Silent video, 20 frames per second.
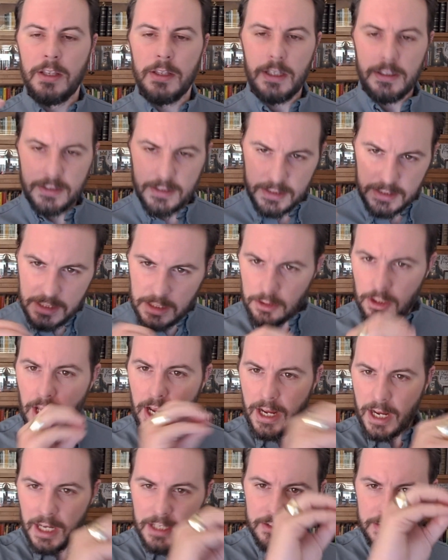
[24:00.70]
that still
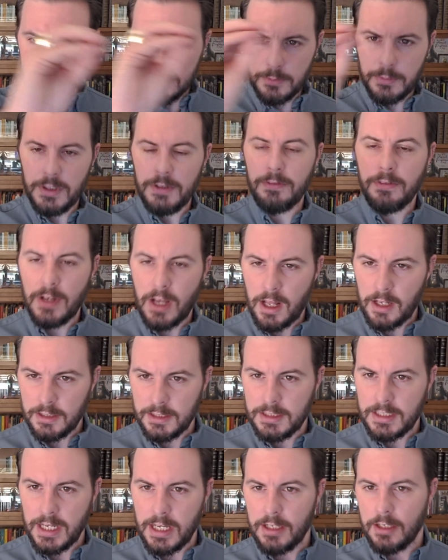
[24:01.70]
has to be
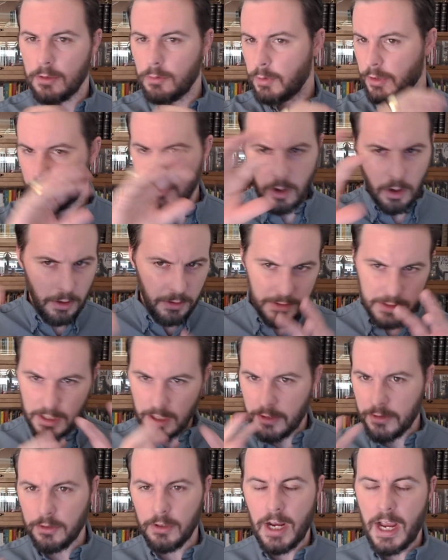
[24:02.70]
validated with all the
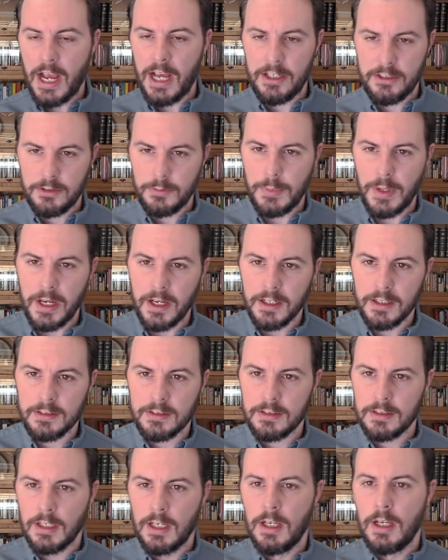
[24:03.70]
other
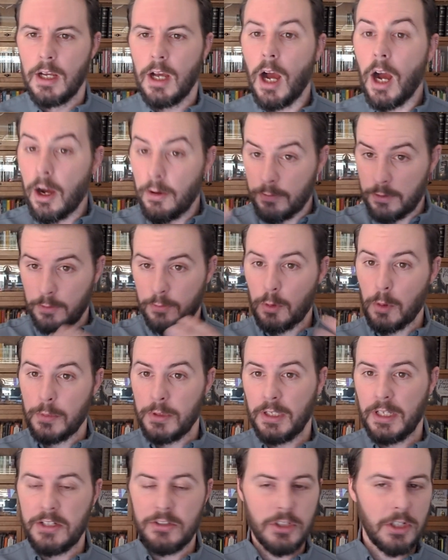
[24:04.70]
aspects of the
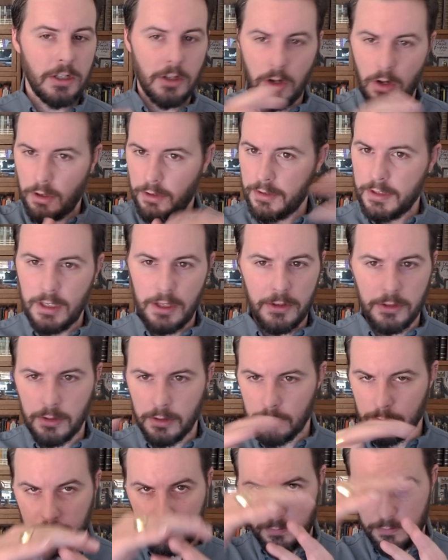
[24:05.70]
formulation and all the
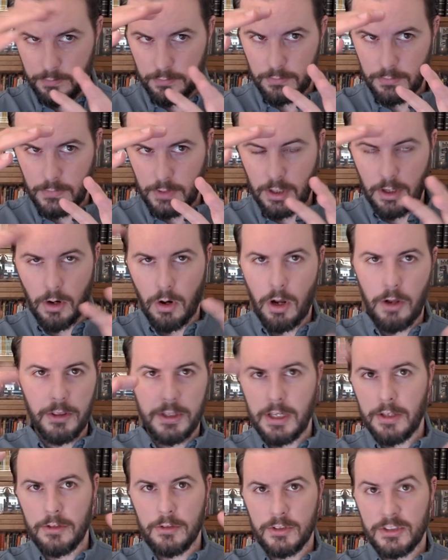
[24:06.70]

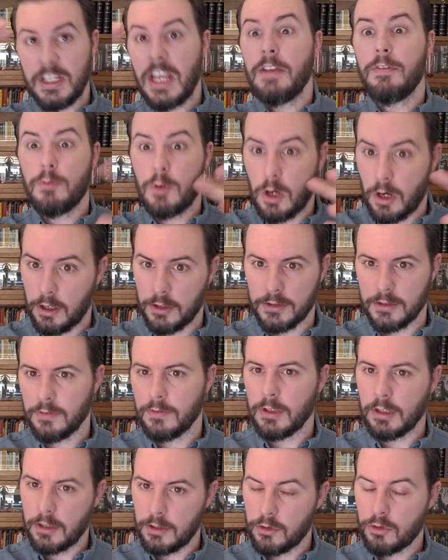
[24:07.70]
other safeguards of
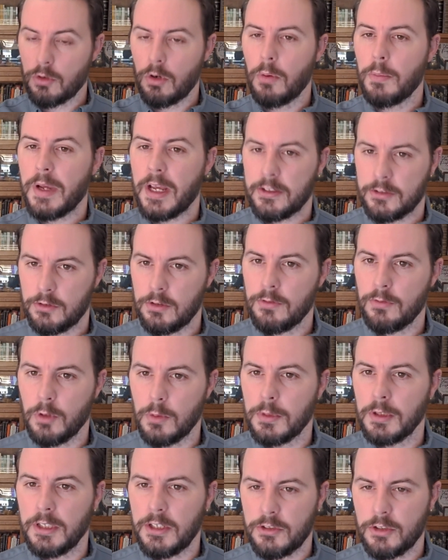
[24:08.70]
the control mastery
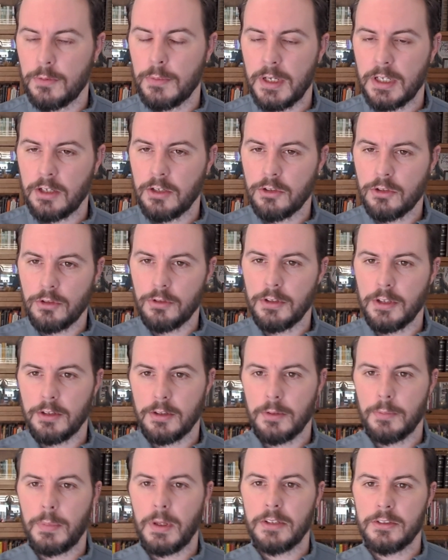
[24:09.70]
formulation, making sure that
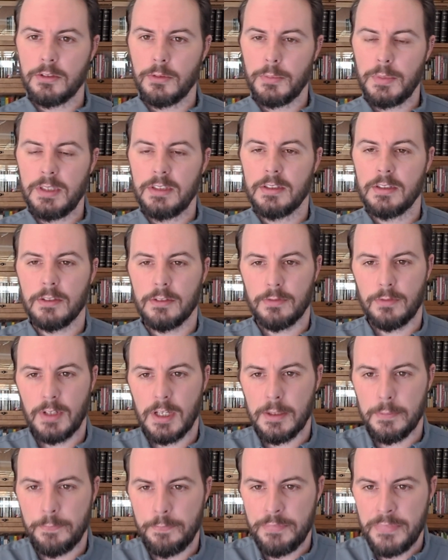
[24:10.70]
the puzzle pieces
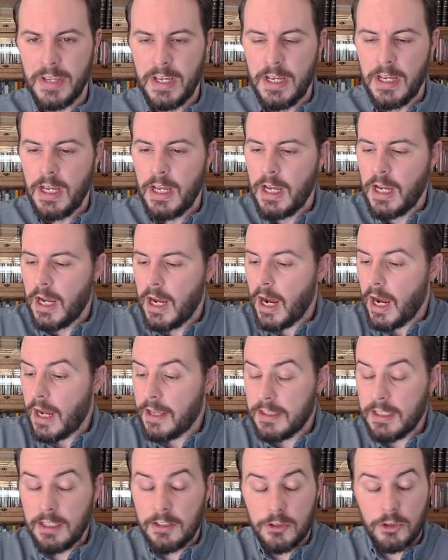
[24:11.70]
fit. I
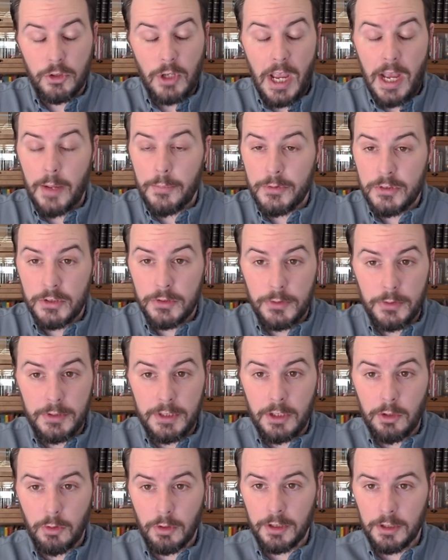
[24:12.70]
think it's absolutely
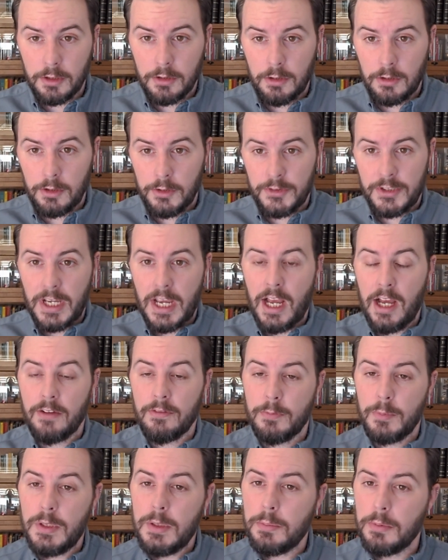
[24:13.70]
critical to
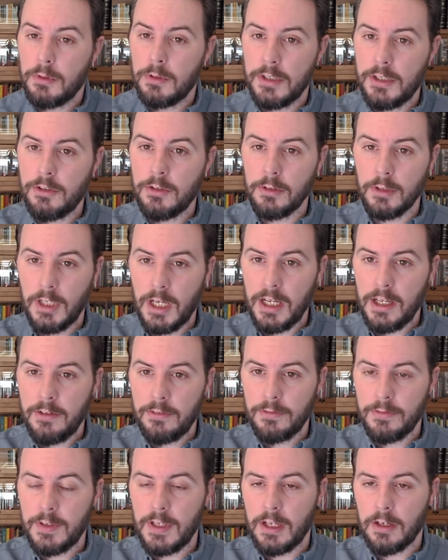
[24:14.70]
have people in your
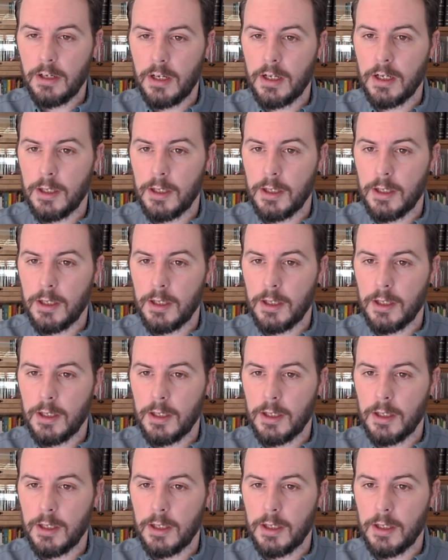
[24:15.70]
life that